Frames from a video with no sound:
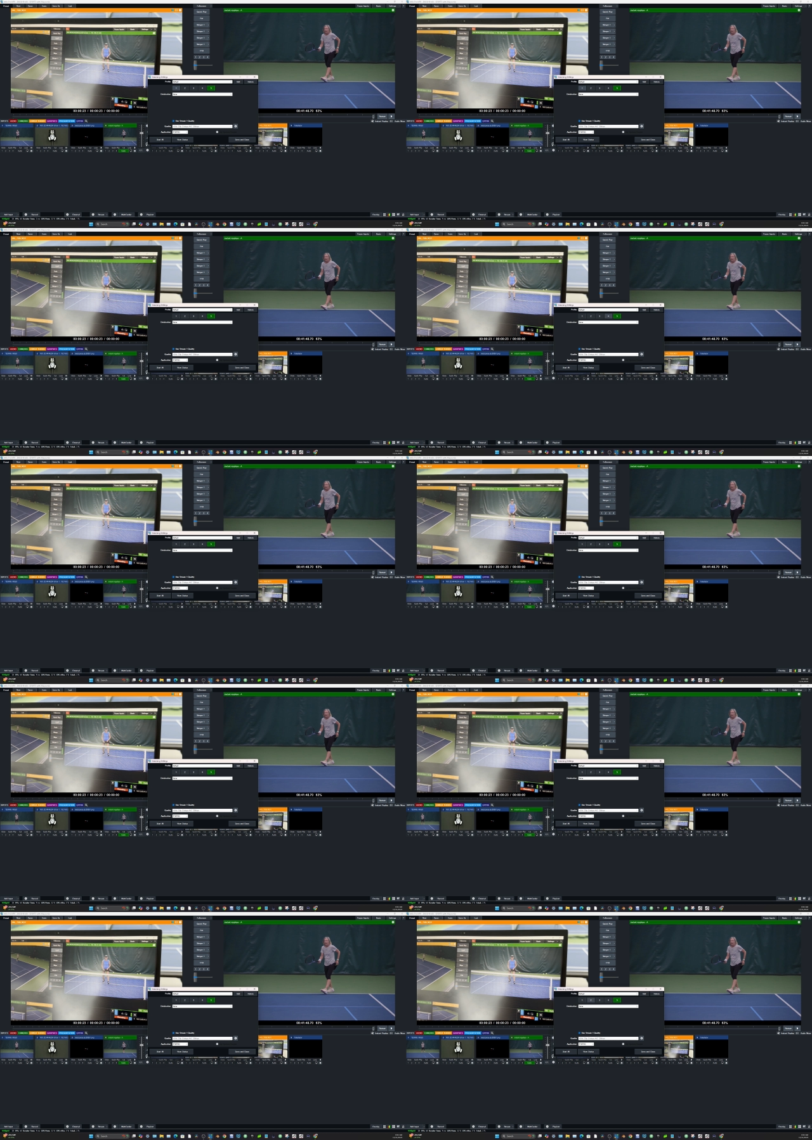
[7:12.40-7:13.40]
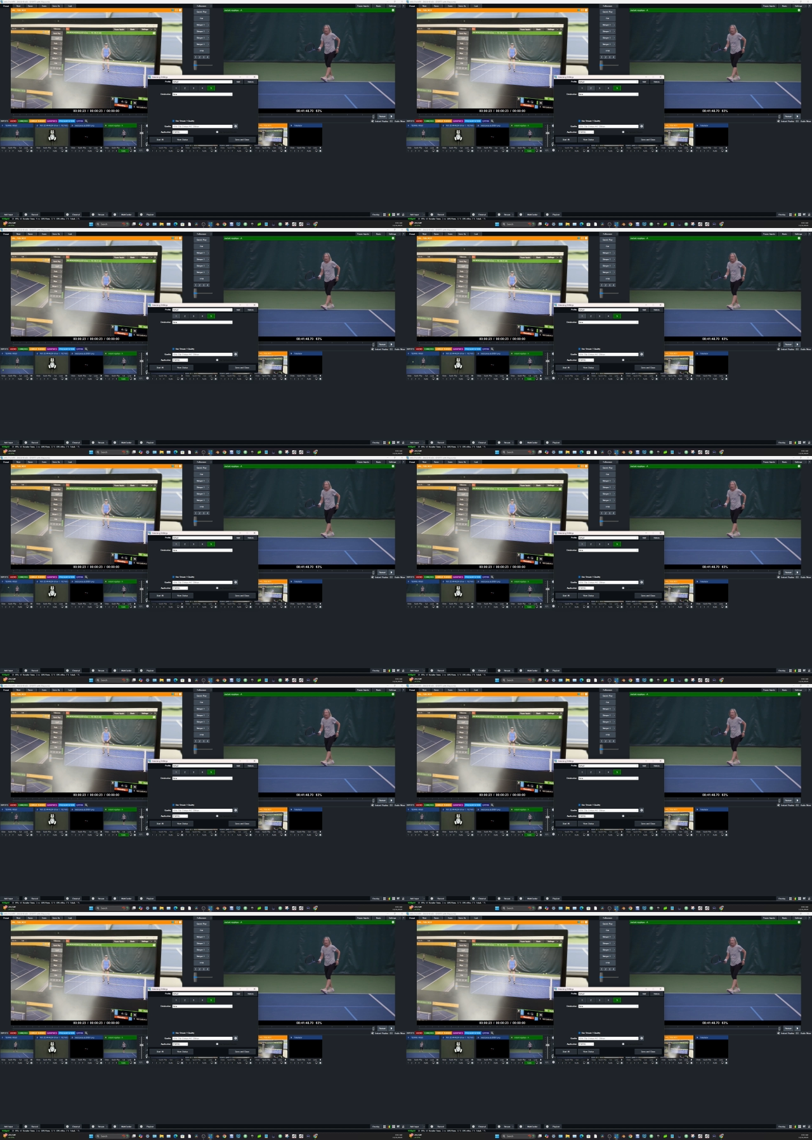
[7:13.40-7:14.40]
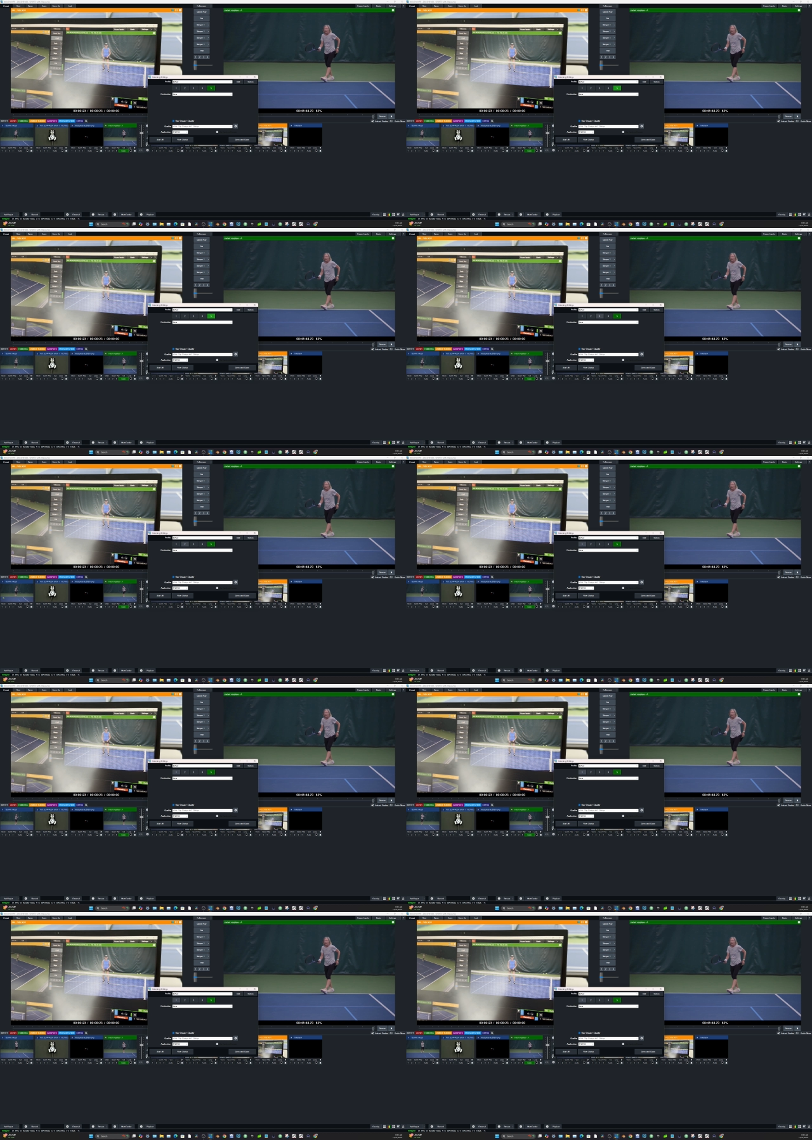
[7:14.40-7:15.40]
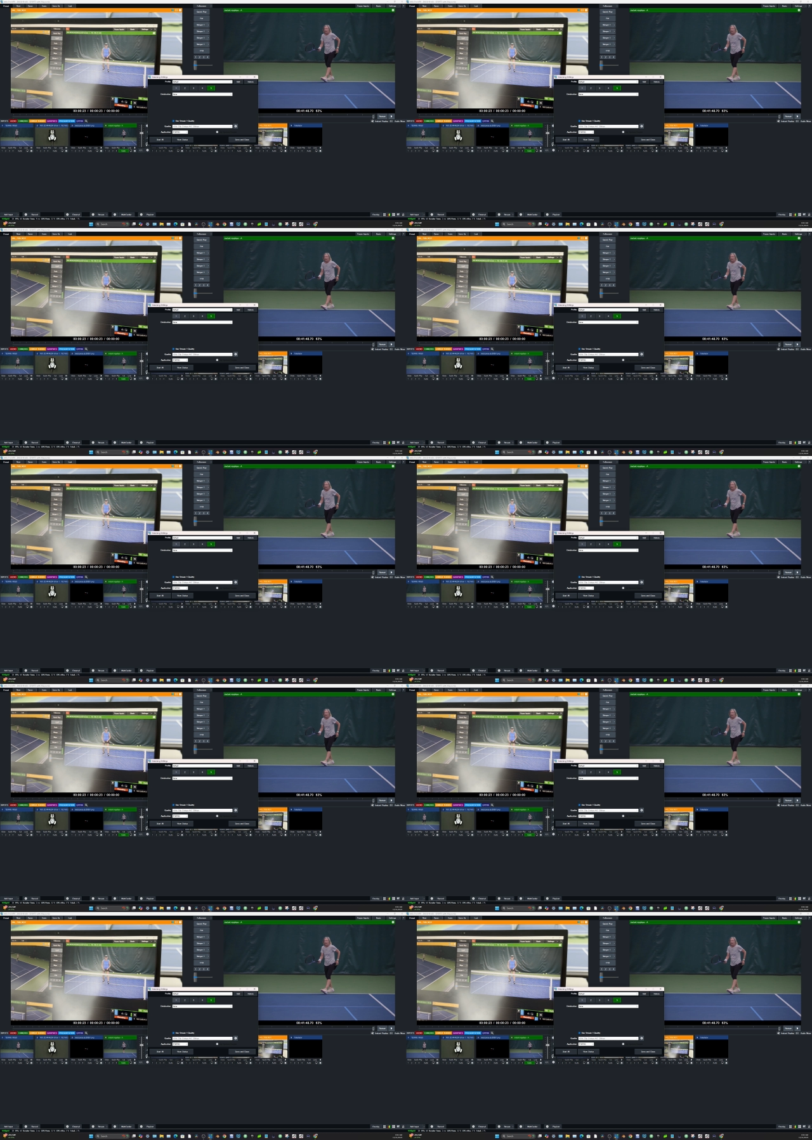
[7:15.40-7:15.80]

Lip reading: [unreadable: no face in view]